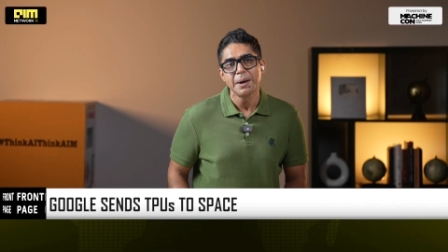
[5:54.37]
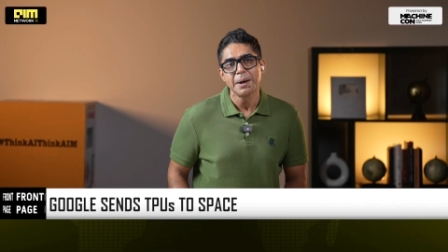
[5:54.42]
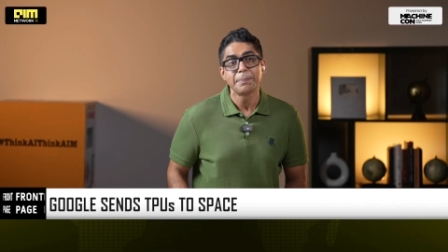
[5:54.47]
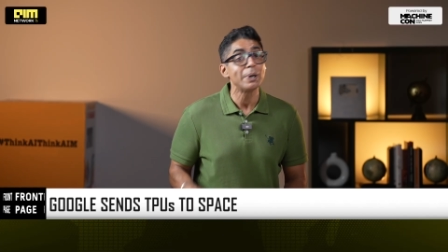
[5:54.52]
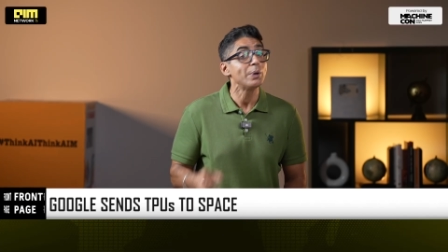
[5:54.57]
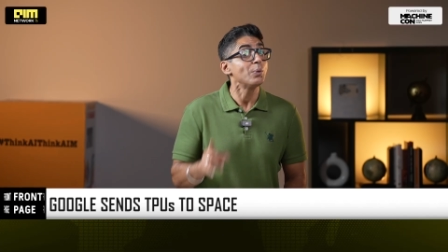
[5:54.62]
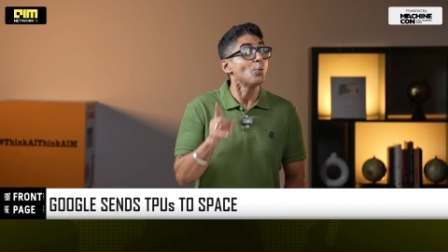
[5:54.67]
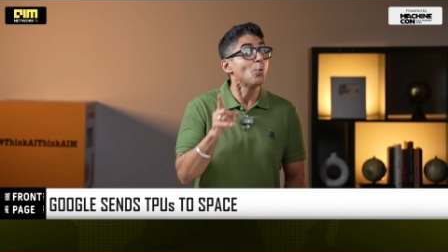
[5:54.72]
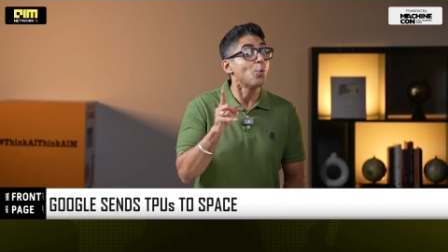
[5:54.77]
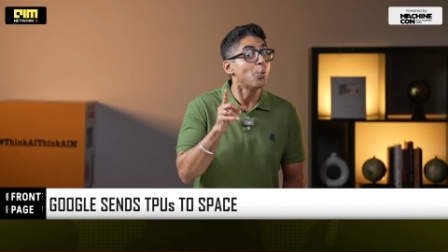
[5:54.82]

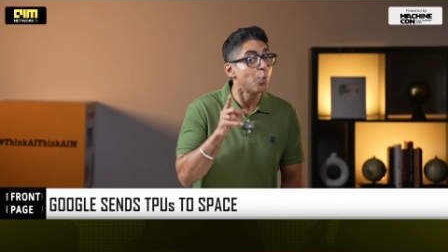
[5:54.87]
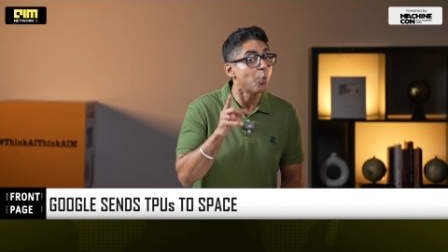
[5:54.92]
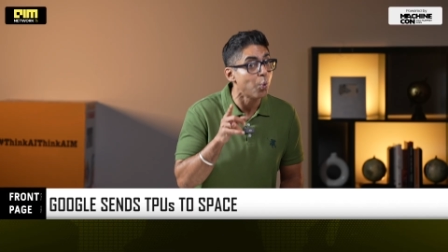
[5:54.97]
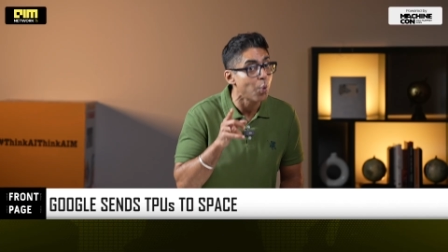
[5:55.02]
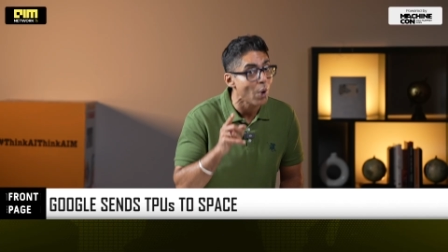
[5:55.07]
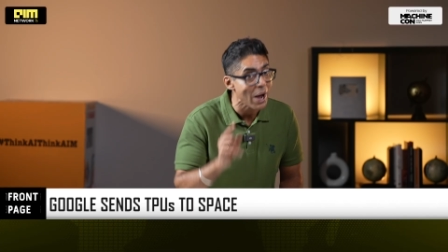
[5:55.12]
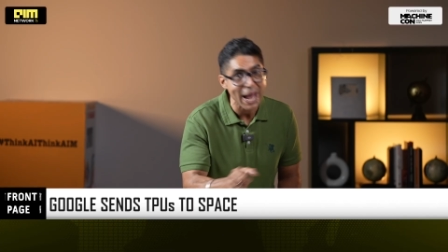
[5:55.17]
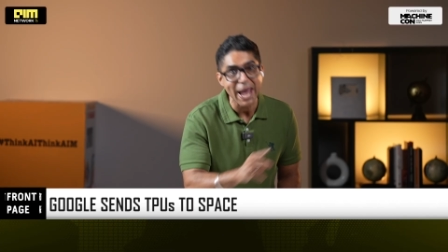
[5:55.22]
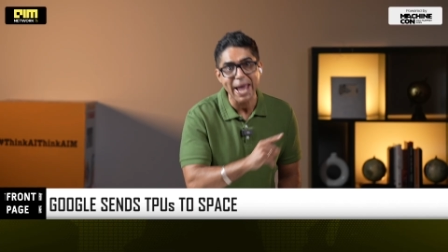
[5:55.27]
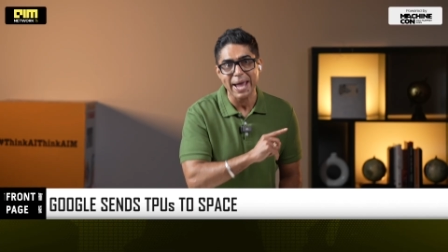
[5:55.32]
but
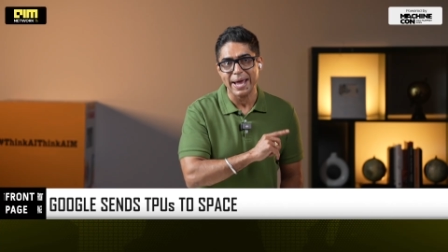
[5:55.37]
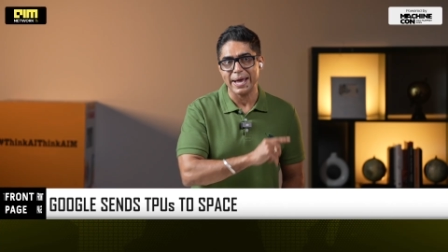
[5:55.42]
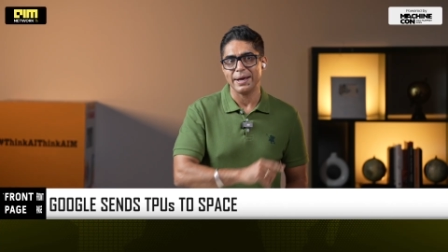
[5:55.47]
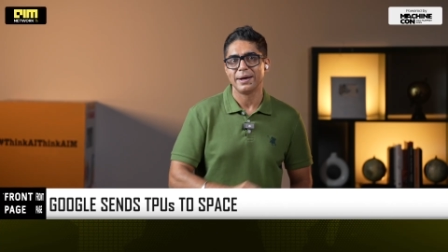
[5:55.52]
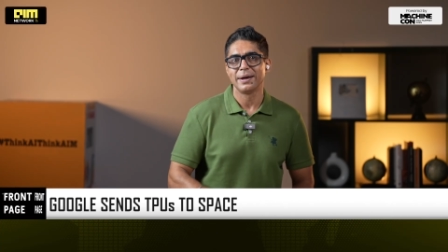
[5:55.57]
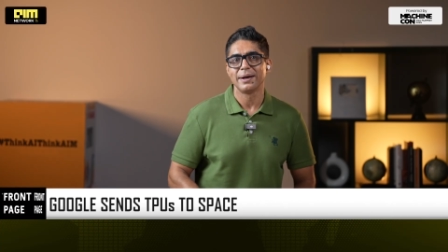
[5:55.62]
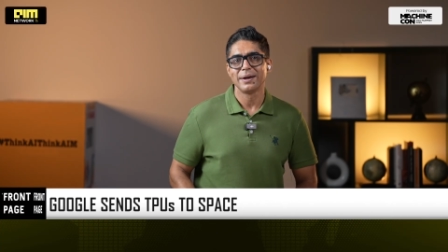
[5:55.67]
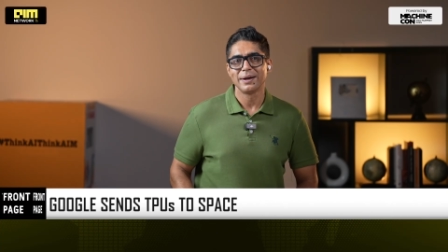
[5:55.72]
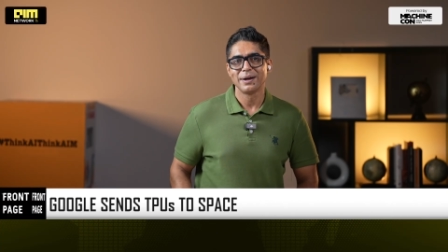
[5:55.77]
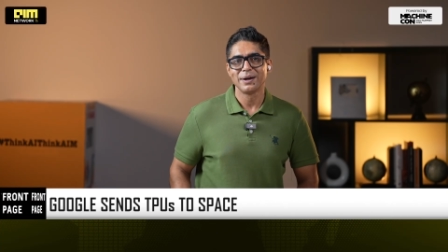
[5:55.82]
where
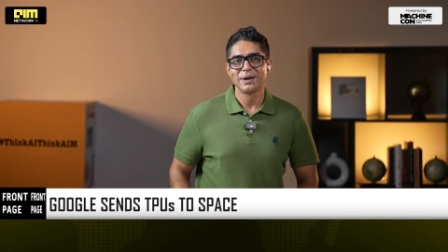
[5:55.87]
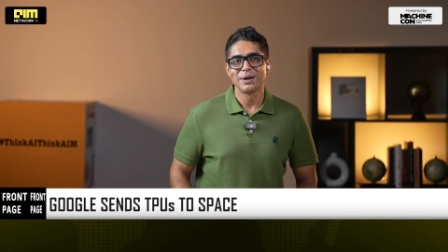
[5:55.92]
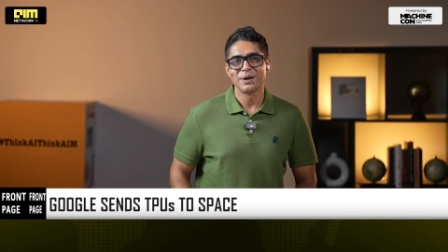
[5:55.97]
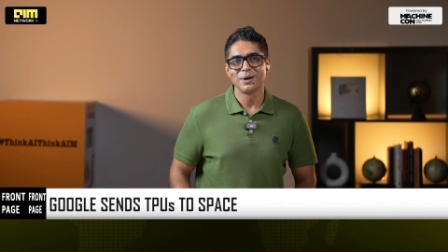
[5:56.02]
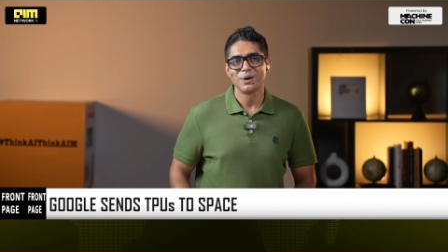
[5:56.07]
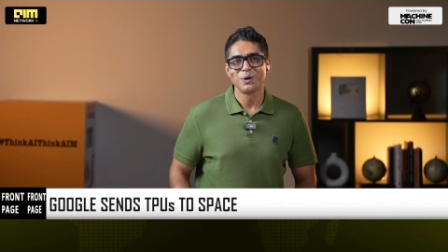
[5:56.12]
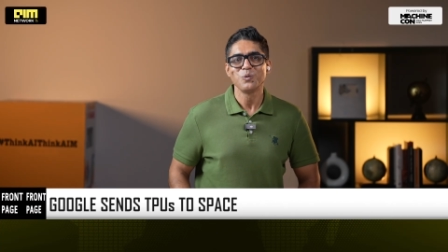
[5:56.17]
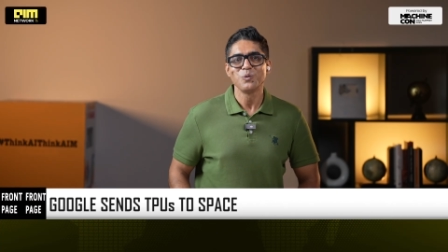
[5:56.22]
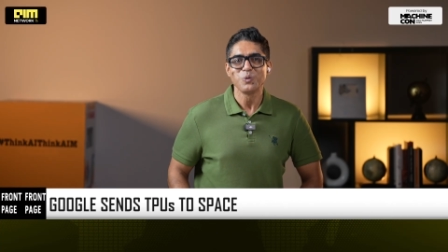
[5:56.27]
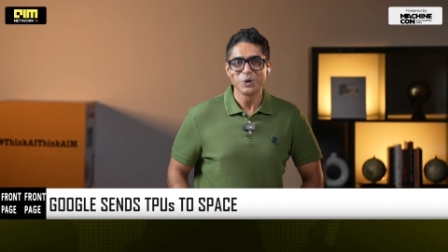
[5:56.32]

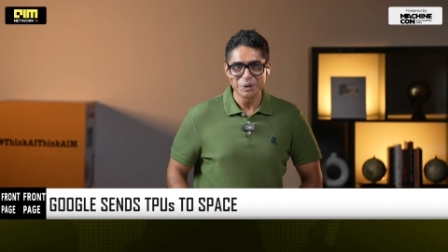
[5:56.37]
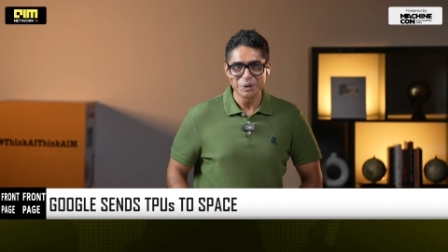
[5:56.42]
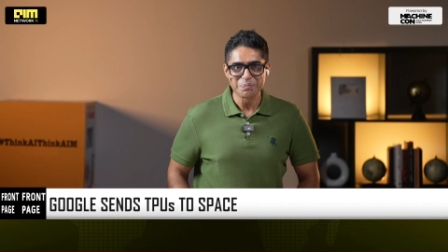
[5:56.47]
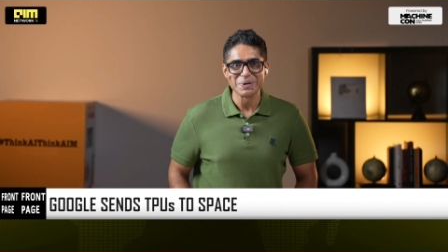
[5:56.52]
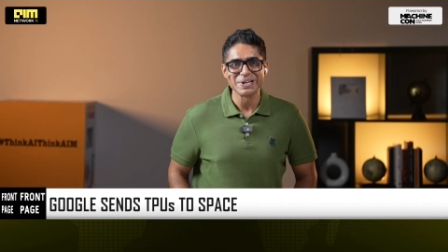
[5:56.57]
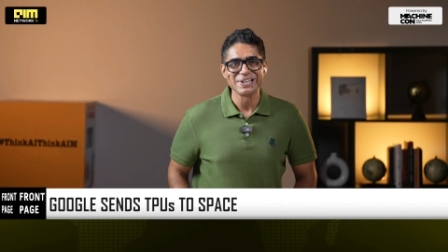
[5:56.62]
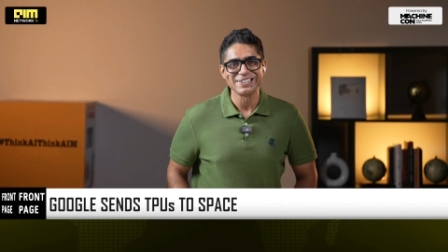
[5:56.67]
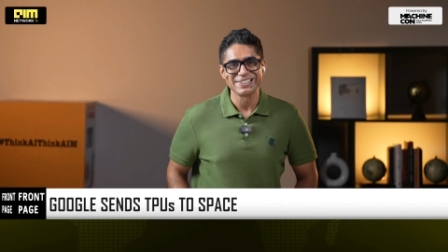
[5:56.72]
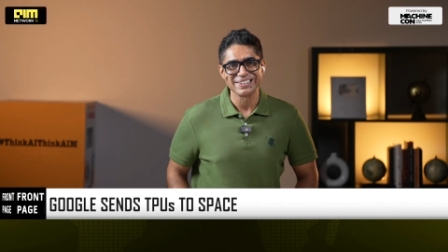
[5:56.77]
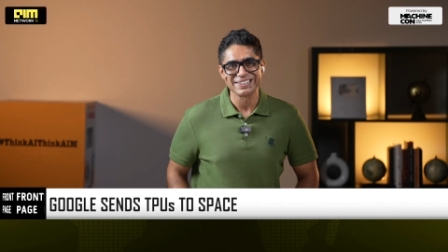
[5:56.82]
we
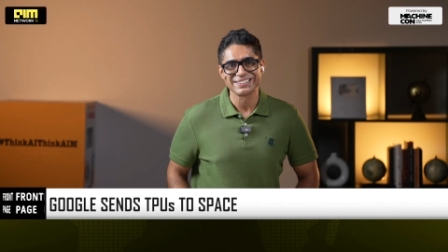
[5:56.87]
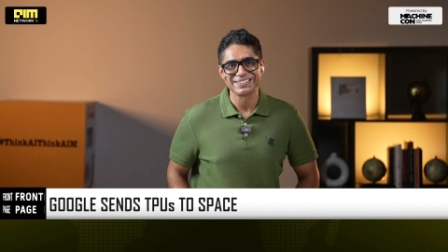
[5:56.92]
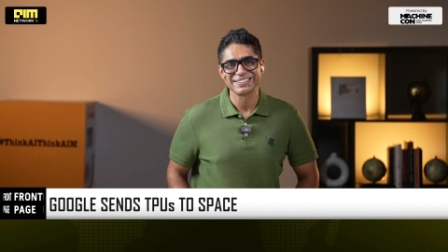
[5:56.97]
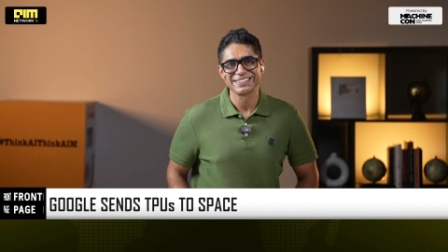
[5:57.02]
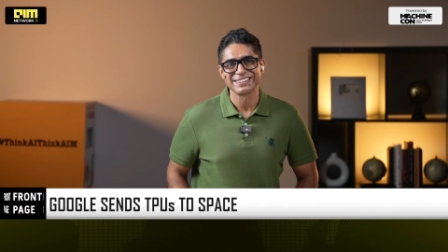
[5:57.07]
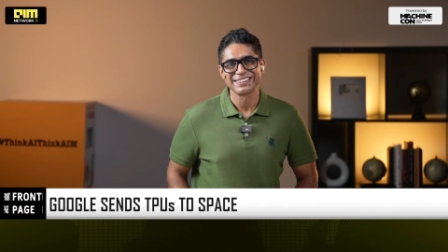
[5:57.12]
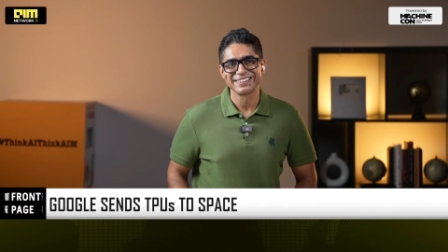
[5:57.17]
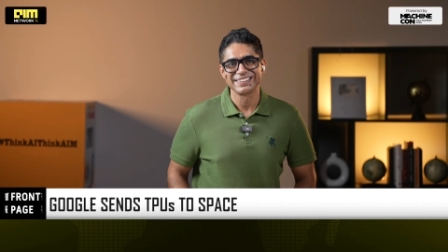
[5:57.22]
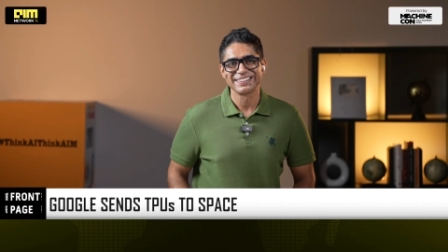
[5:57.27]
build it.